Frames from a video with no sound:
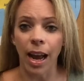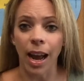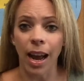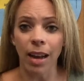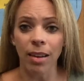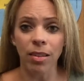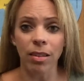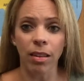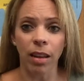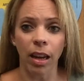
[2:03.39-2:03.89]
I
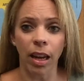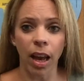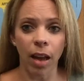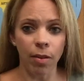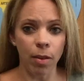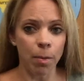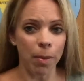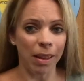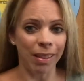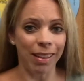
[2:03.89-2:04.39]
just like
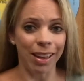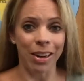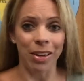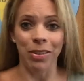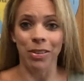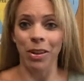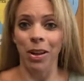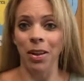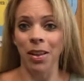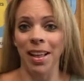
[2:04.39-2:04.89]
having my
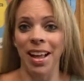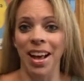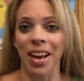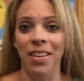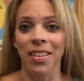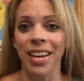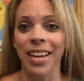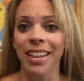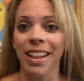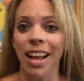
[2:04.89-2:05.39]
letters all out
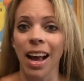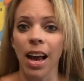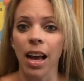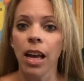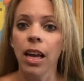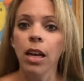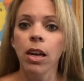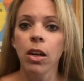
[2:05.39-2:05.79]
like that.